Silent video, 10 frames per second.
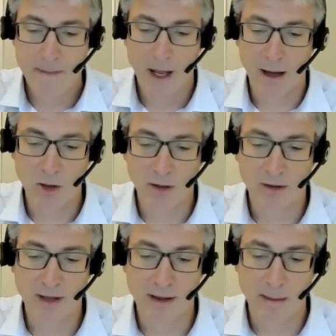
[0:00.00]
Uh, and you can
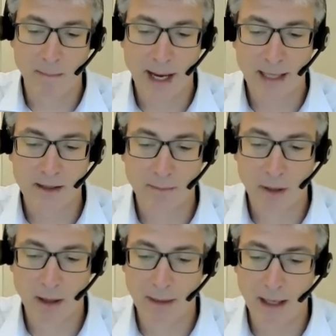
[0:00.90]
see the impact
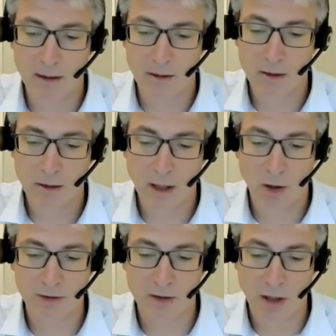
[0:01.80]
per million uh,
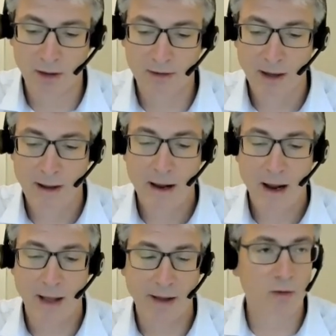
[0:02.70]
Aussie dollars.
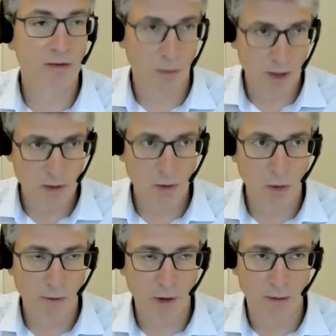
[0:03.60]
And then also, we do an
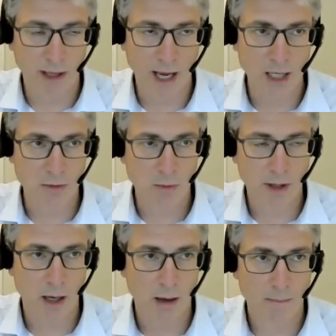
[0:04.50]
awful lot of engagement with
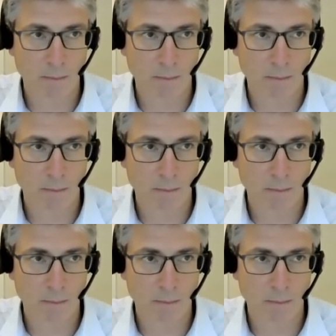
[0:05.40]
our